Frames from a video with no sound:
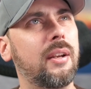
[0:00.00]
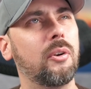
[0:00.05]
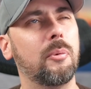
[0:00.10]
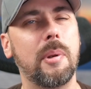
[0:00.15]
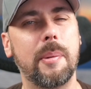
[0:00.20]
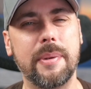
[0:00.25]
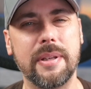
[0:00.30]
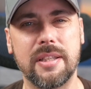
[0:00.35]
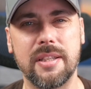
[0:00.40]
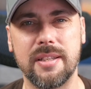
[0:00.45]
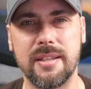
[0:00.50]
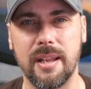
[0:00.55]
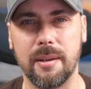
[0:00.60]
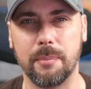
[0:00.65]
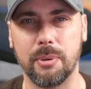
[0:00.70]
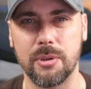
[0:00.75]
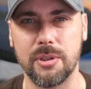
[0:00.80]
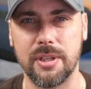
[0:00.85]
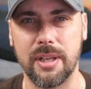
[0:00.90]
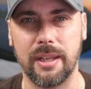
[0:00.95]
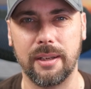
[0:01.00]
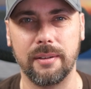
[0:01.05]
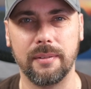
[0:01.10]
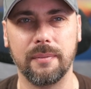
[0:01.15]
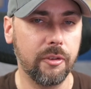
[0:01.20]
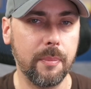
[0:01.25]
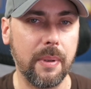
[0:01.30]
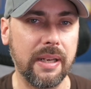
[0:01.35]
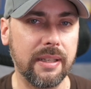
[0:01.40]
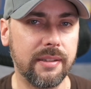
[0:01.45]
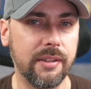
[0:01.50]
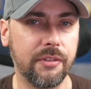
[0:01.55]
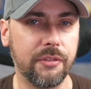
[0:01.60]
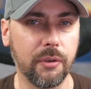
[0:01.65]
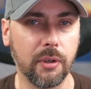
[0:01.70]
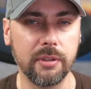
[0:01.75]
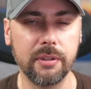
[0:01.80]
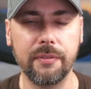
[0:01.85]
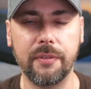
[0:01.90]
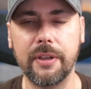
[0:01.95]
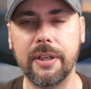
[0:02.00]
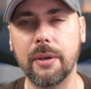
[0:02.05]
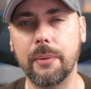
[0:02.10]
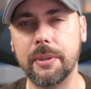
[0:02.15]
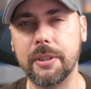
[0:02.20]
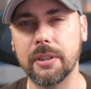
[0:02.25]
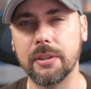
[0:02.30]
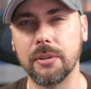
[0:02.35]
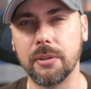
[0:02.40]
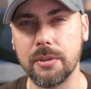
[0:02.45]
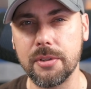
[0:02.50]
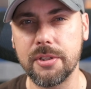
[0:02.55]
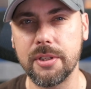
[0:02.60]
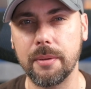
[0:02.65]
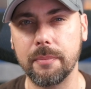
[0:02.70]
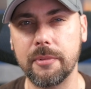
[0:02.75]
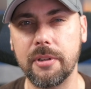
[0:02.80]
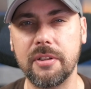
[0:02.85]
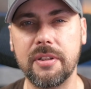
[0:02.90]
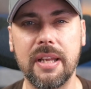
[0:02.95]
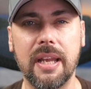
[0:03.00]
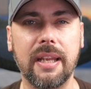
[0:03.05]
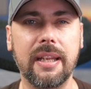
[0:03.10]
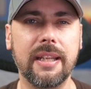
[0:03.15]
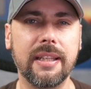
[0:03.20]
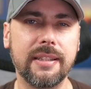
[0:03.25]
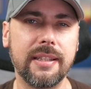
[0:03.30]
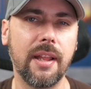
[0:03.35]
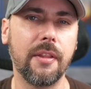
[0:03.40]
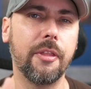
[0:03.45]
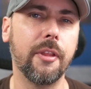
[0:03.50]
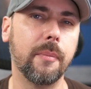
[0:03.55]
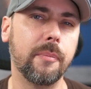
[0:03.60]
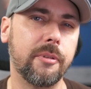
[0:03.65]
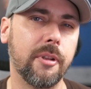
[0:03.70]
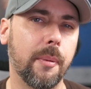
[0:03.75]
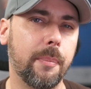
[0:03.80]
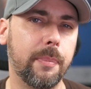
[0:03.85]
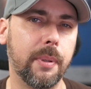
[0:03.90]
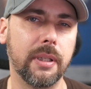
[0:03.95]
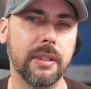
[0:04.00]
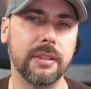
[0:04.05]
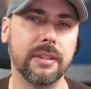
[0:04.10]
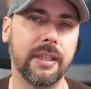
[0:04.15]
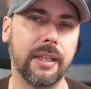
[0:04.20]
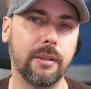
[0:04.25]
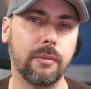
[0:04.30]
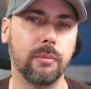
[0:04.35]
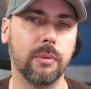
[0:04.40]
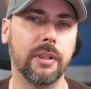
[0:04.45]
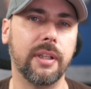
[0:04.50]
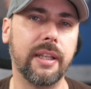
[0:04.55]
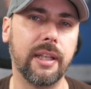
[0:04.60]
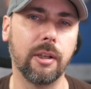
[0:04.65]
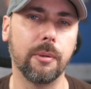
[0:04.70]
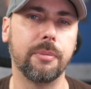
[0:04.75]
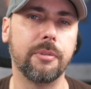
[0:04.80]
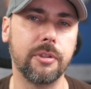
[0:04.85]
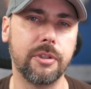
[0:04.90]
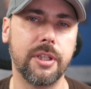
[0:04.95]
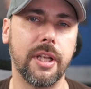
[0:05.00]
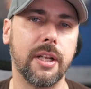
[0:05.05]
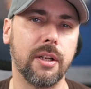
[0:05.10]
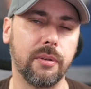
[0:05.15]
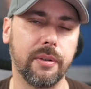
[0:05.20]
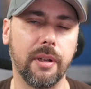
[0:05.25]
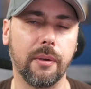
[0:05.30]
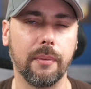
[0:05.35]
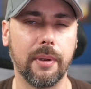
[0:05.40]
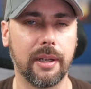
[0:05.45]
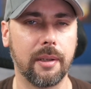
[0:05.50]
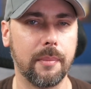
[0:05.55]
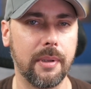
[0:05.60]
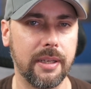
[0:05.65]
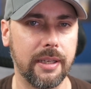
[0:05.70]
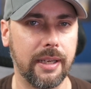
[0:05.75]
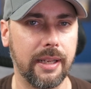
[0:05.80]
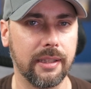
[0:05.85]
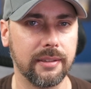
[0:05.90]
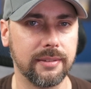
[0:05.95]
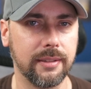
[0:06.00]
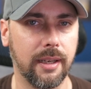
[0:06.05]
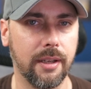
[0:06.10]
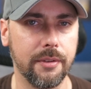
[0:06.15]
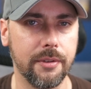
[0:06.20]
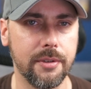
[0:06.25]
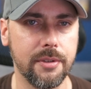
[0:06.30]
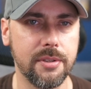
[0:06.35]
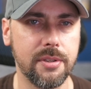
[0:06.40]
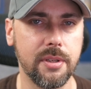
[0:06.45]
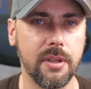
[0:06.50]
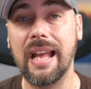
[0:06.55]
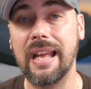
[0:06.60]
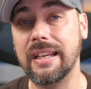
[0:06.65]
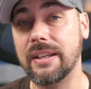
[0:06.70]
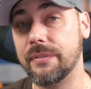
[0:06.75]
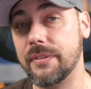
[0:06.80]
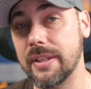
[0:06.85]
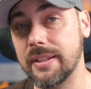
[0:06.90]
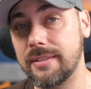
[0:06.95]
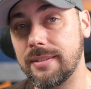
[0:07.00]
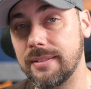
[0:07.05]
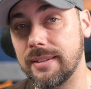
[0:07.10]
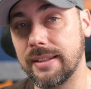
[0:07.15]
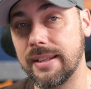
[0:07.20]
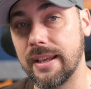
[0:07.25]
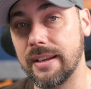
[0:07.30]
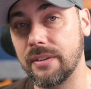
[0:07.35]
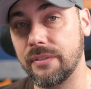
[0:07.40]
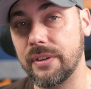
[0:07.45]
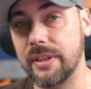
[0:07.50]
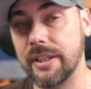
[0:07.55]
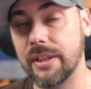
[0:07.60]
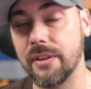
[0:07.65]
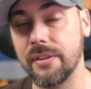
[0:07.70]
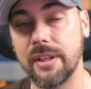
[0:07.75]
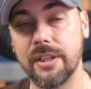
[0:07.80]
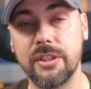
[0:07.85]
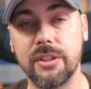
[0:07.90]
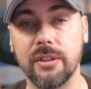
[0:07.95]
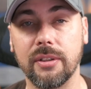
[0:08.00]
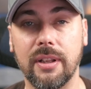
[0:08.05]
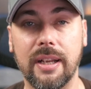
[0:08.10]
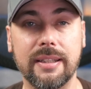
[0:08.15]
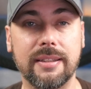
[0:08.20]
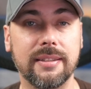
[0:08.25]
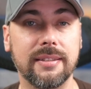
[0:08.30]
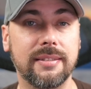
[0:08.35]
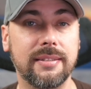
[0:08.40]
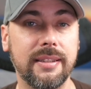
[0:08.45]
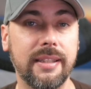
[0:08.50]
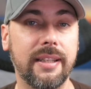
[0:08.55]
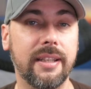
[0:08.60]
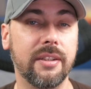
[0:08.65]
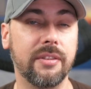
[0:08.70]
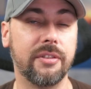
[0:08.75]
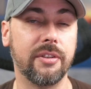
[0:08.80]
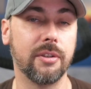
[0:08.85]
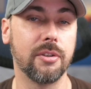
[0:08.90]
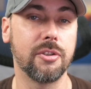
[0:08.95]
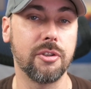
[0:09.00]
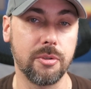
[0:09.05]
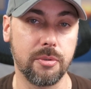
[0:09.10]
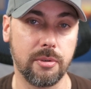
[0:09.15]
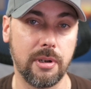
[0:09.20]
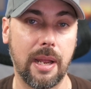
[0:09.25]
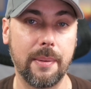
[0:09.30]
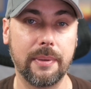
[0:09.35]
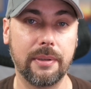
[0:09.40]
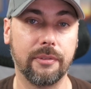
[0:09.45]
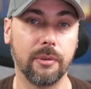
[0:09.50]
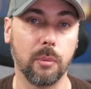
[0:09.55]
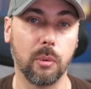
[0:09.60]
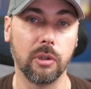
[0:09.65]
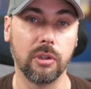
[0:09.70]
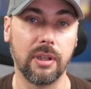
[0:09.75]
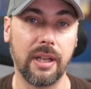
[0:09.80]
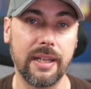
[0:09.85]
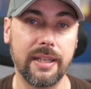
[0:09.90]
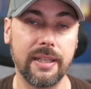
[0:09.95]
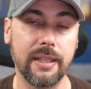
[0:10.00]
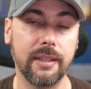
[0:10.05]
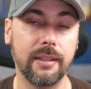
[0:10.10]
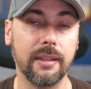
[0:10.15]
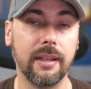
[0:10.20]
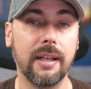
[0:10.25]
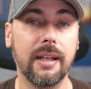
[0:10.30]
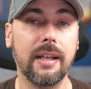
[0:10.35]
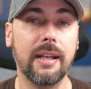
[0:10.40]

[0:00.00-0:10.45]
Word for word: or maybe it's 10%. If you made it this far in the video and you learned something today, hit that thumbs up button. It really helps the channel get recommended out to others. And if this is the kind of video that you like to see, consider subscribing for more like it.